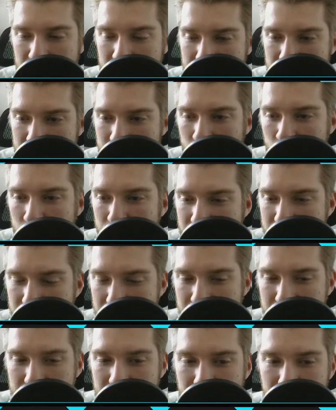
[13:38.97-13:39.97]
just we'll
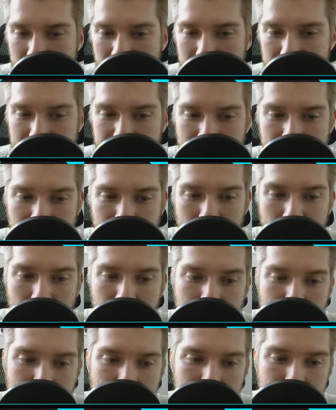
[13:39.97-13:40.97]
see if that's how
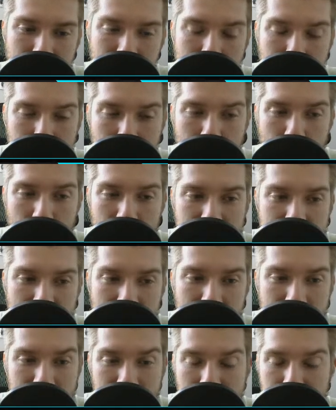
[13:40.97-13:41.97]
the ADP works
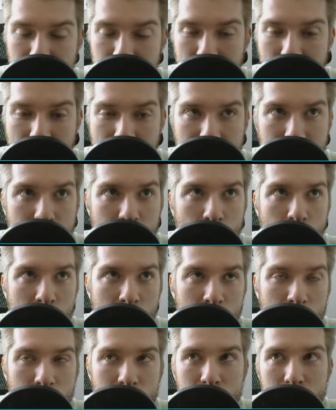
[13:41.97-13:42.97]
out. And if not, we
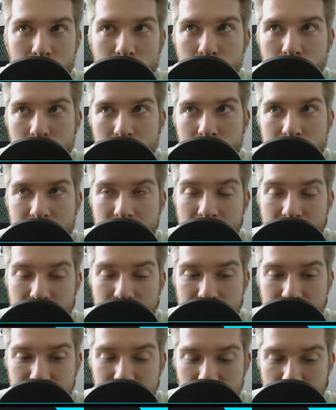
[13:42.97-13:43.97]
will
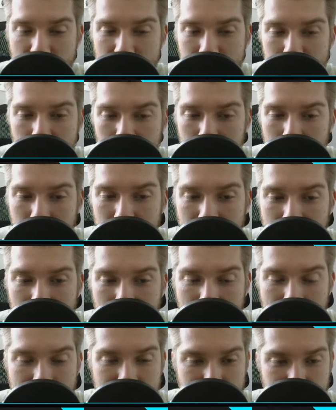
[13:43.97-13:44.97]
take DJ Moore
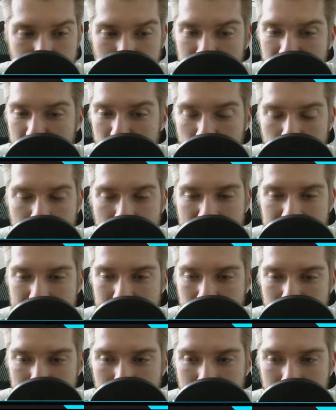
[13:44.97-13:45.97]
as much as we
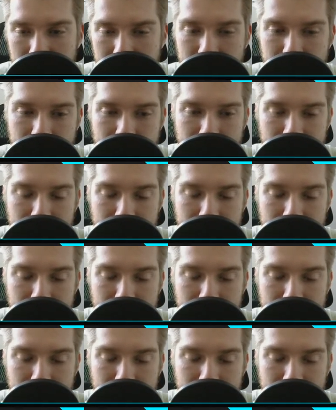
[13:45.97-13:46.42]
possibly can.